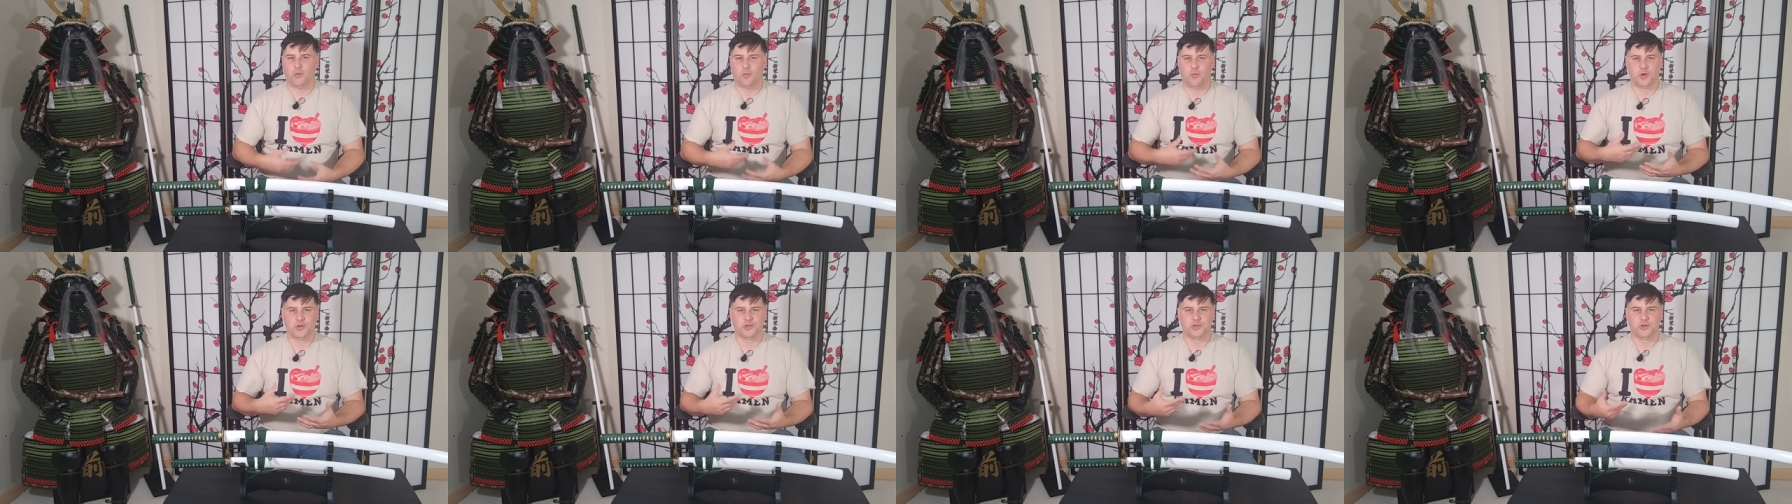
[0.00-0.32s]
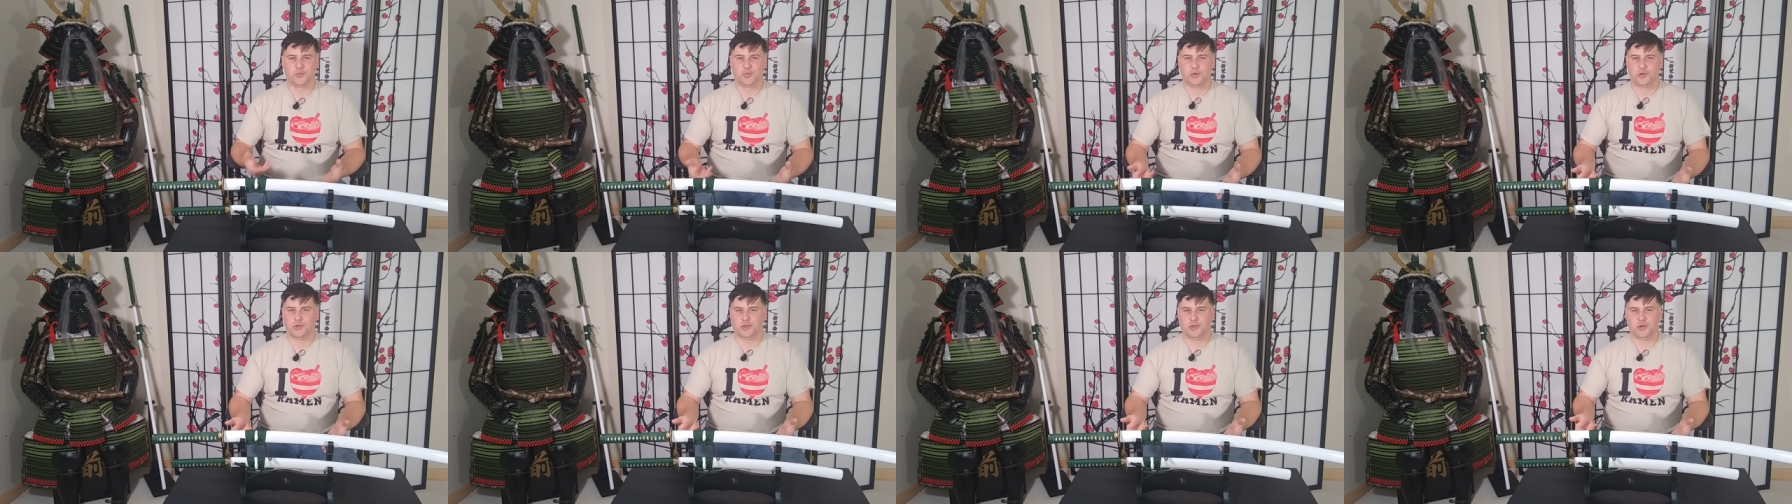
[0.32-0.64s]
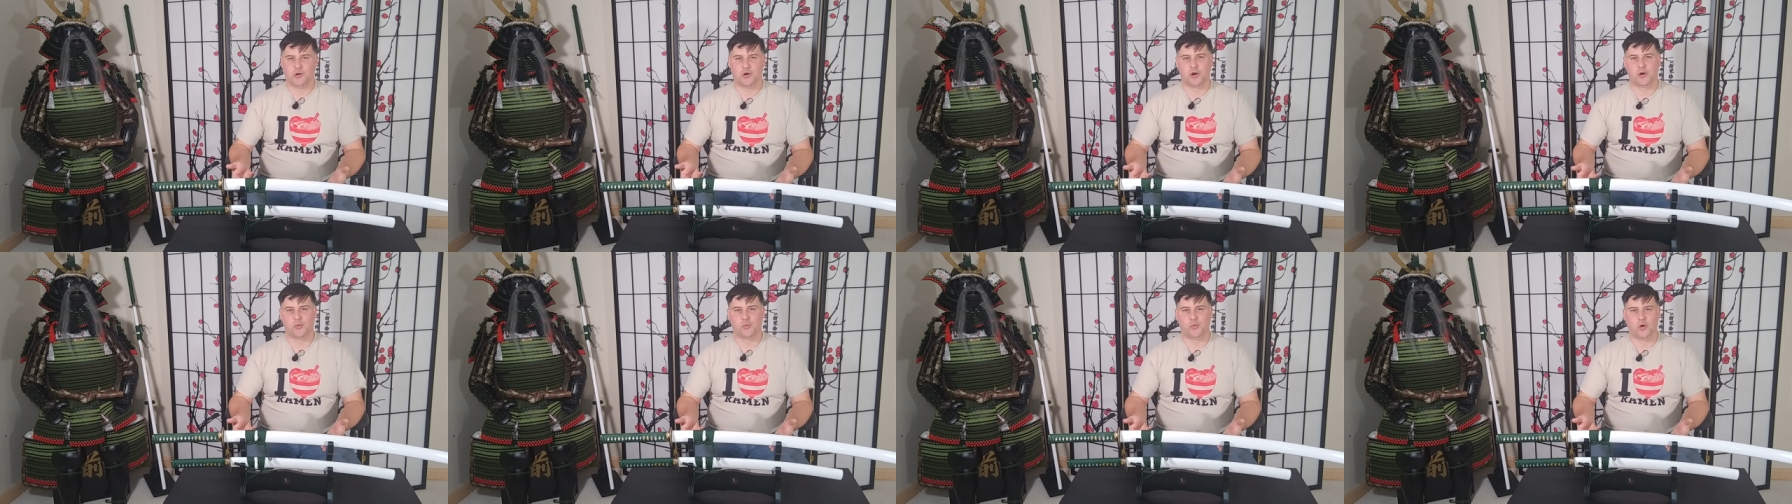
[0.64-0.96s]
Once you put
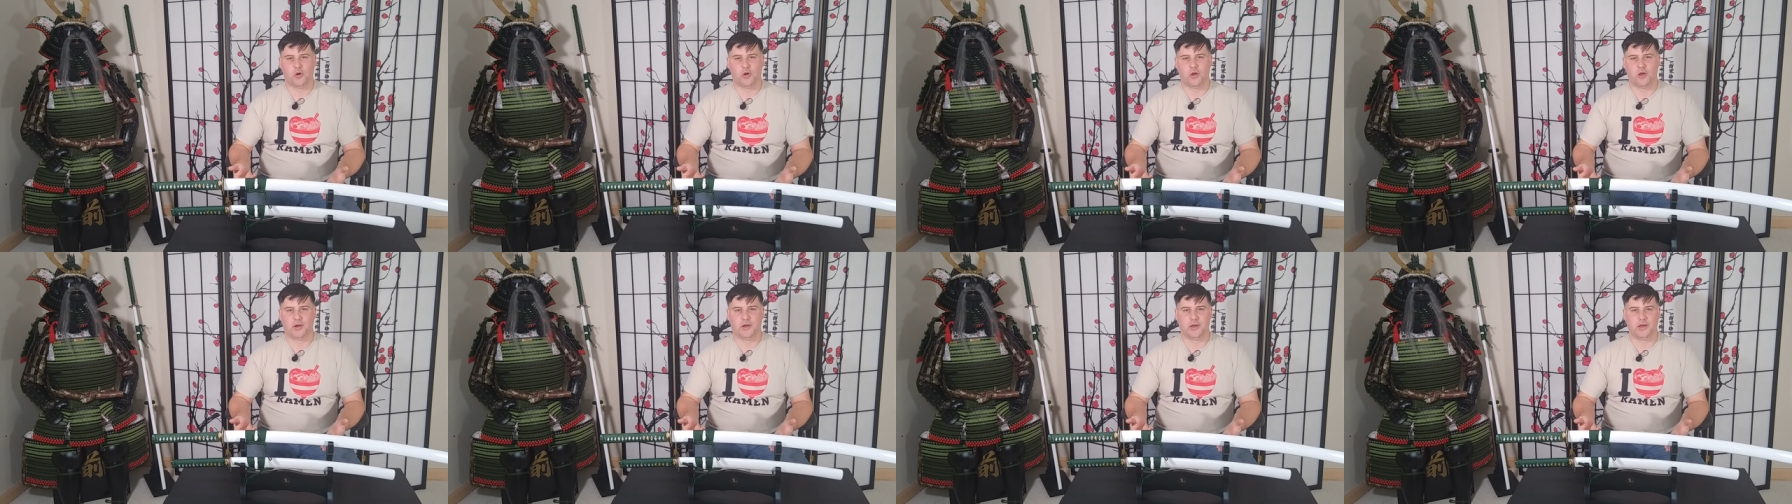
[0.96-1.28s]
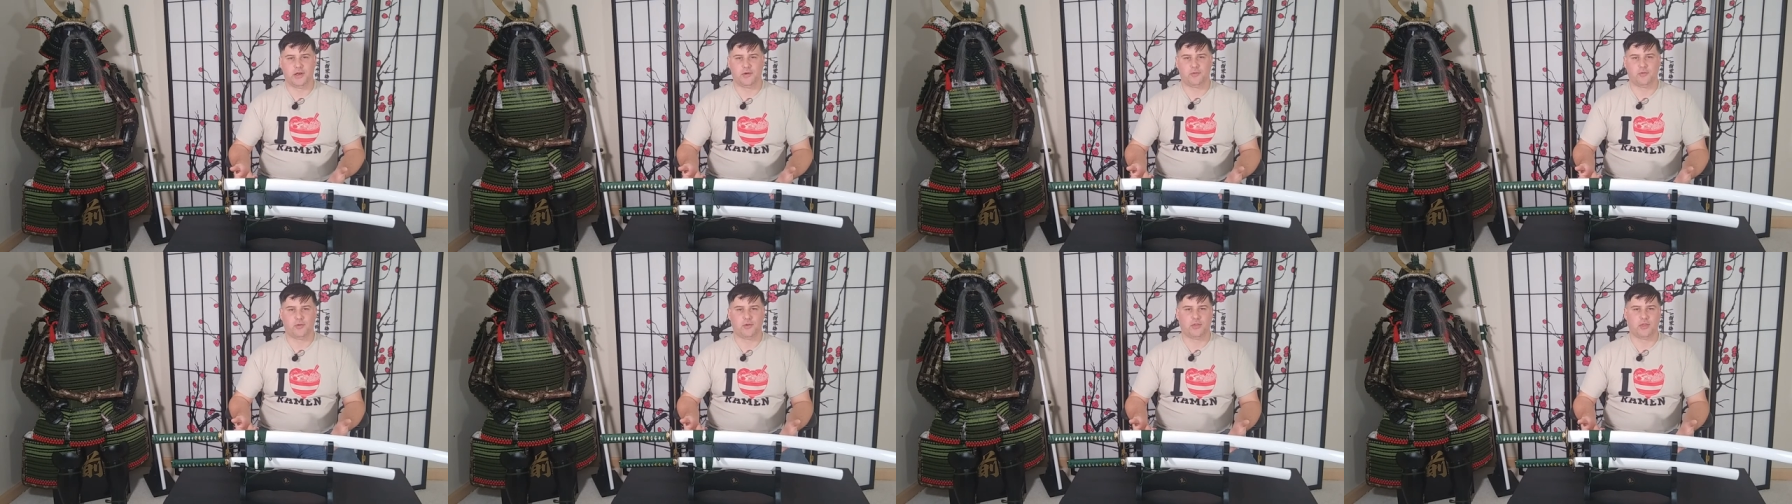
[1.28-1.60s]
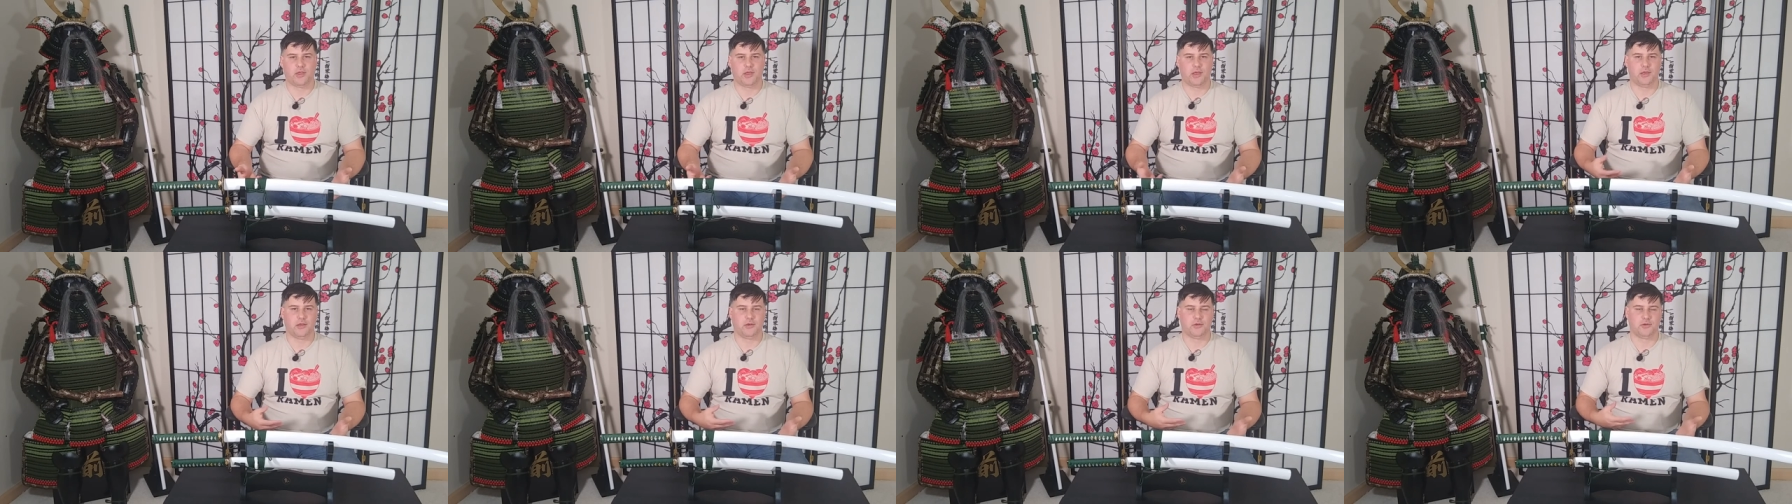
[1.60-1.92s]
the armor on and
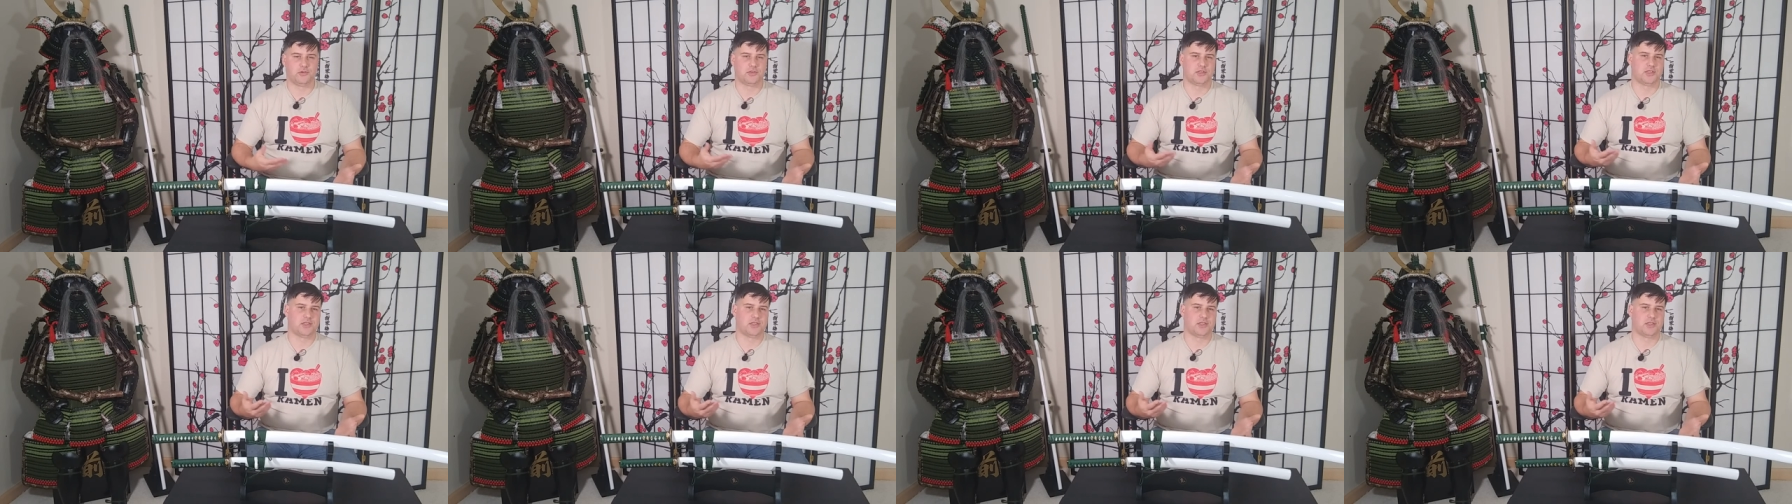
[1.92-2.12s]
everything and you're